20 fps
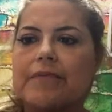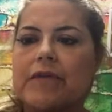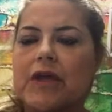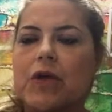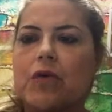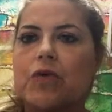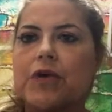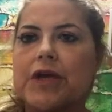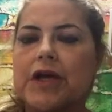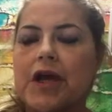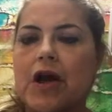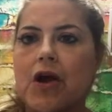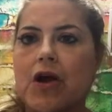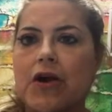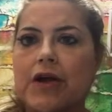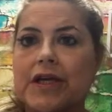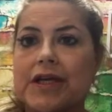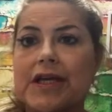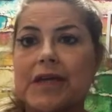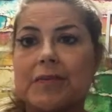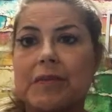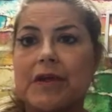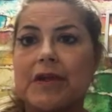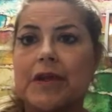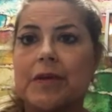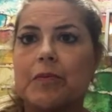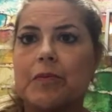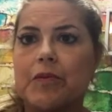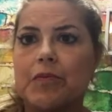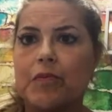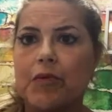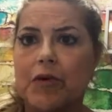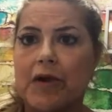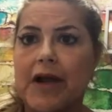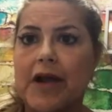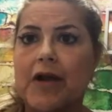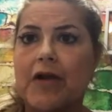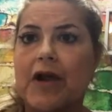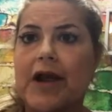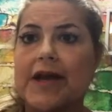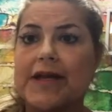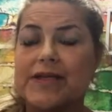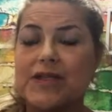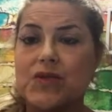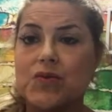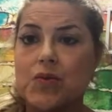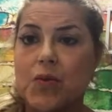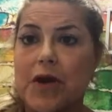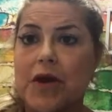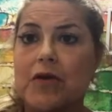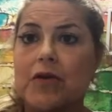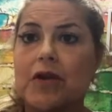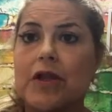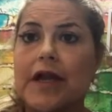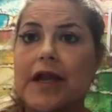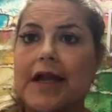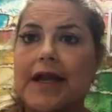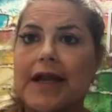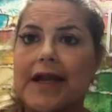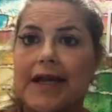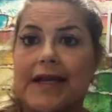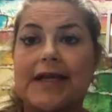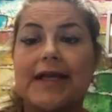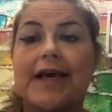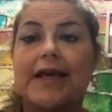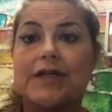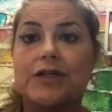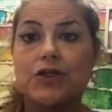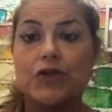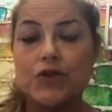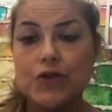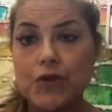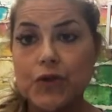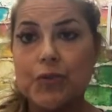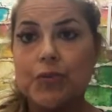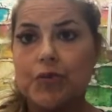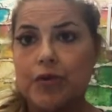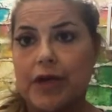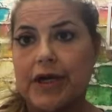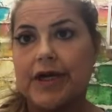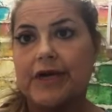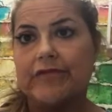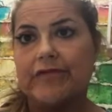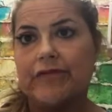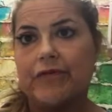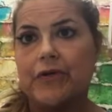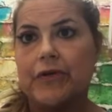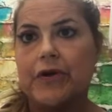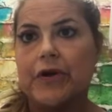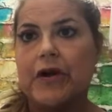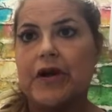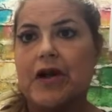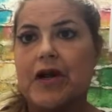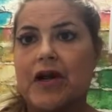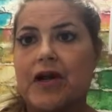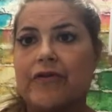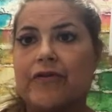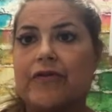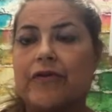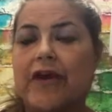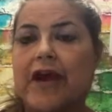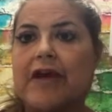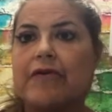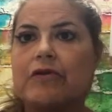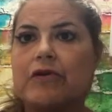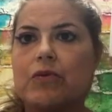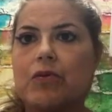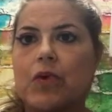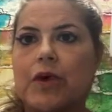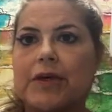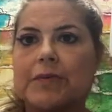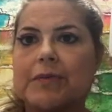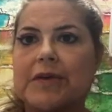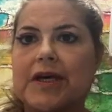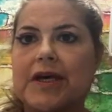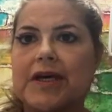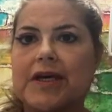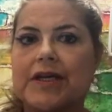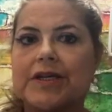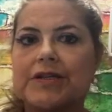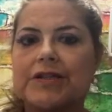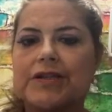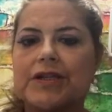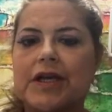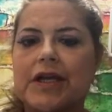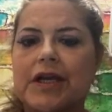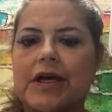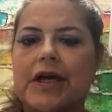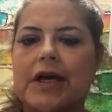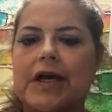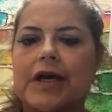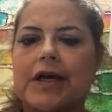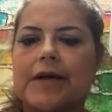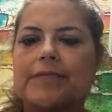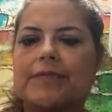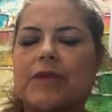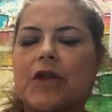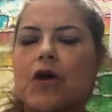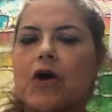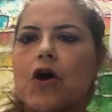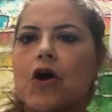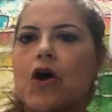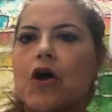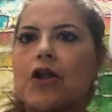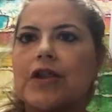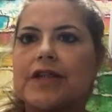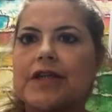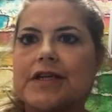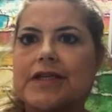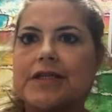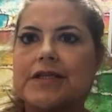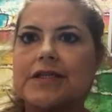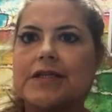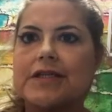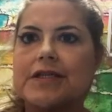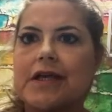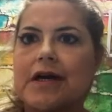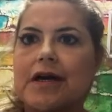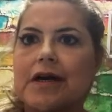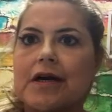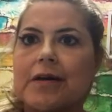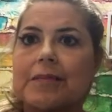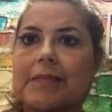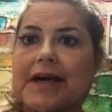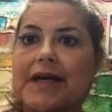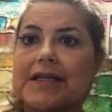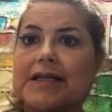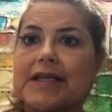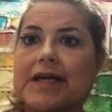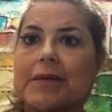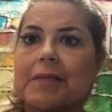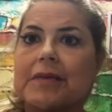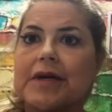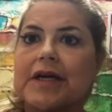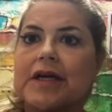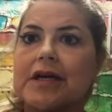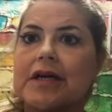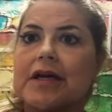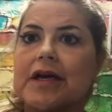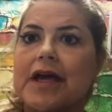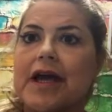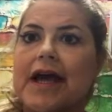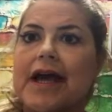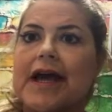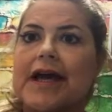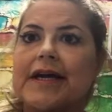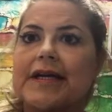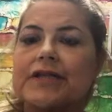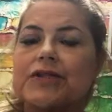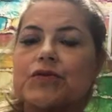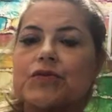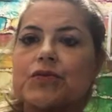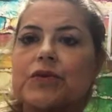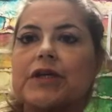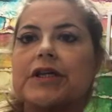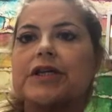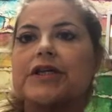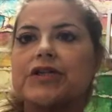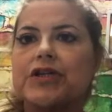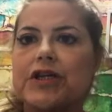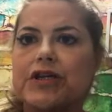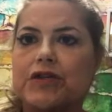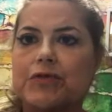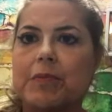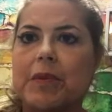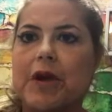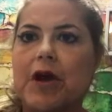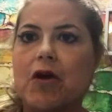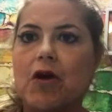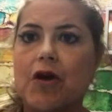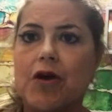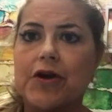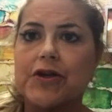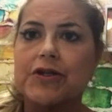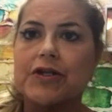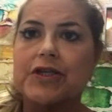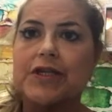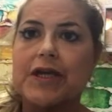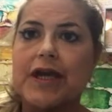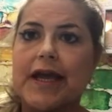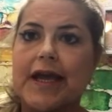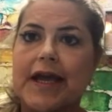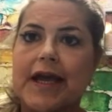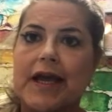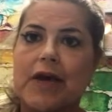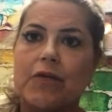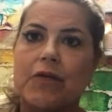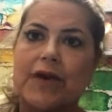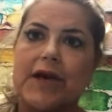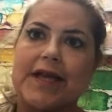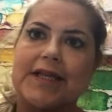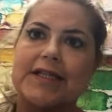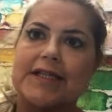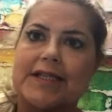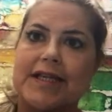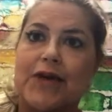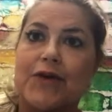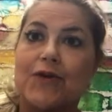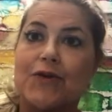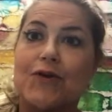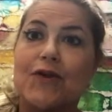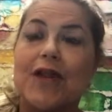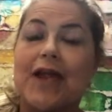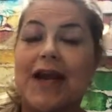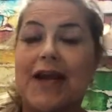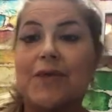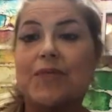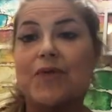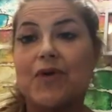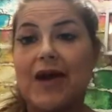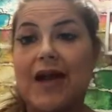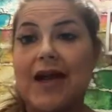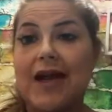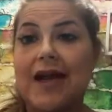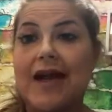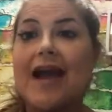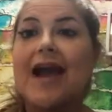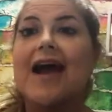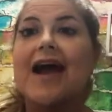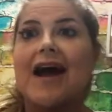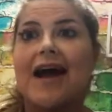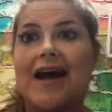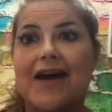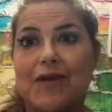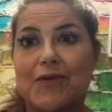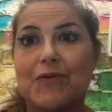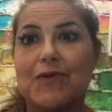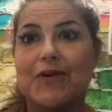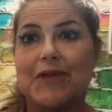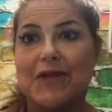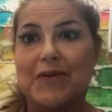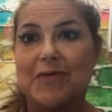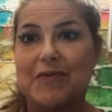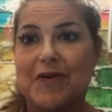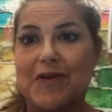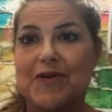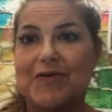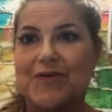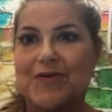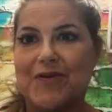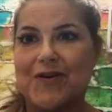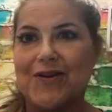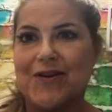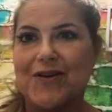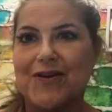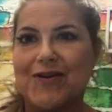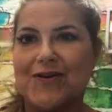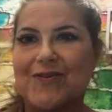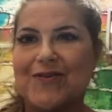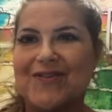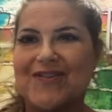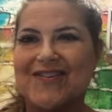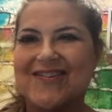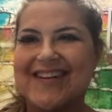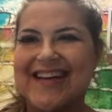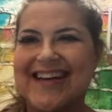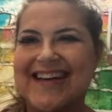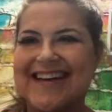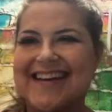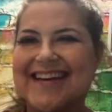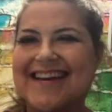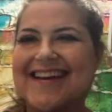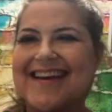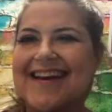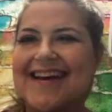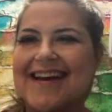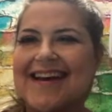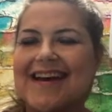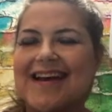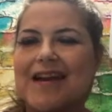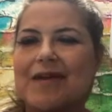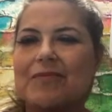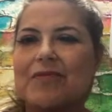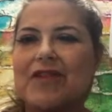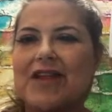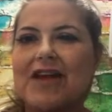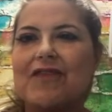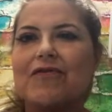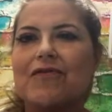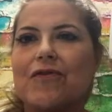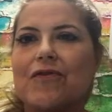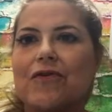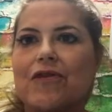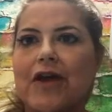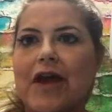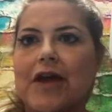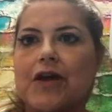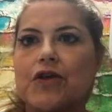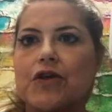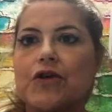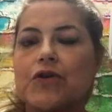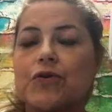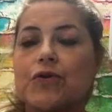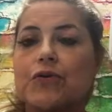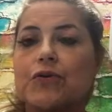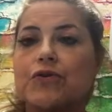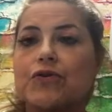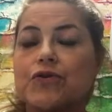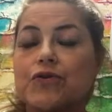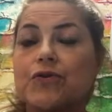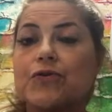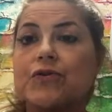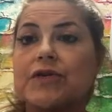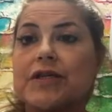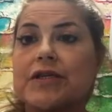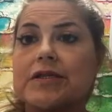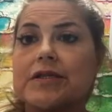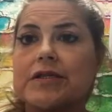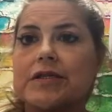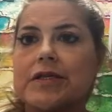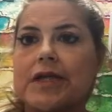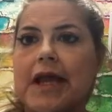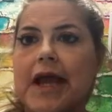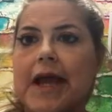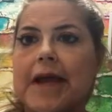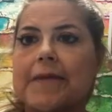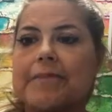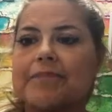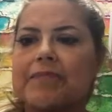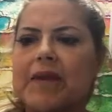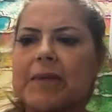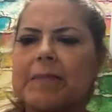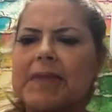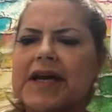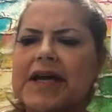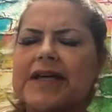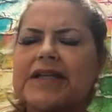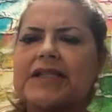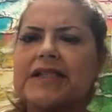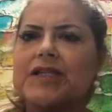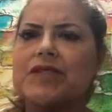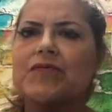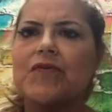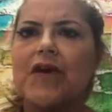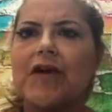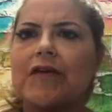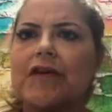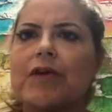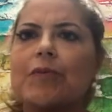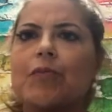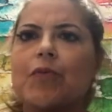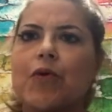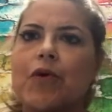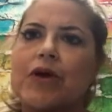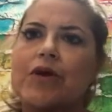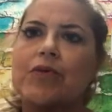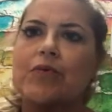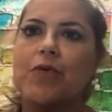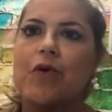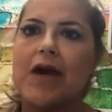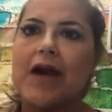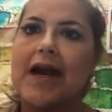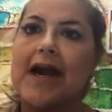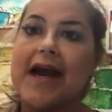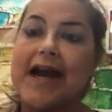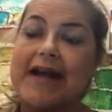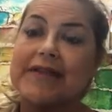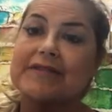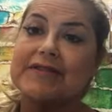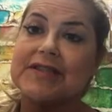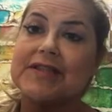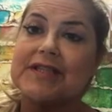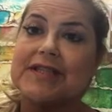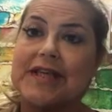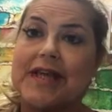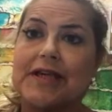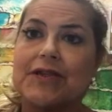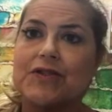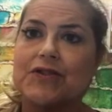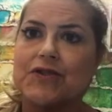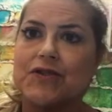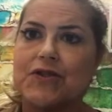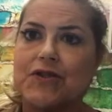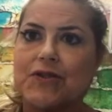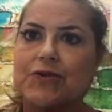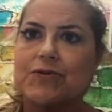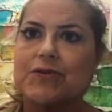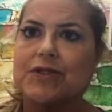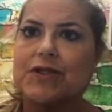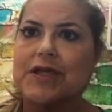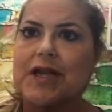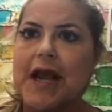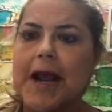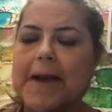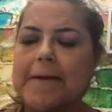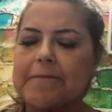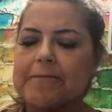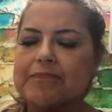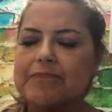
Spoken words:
we are keeping them in prayer as well. And I do pray for everyone because all this pandemic has really touched my heart. And when I tell you that I pray, I really pray for you, okay? And I'm thankful that you tuned in today because it's very important what I have to say to you today.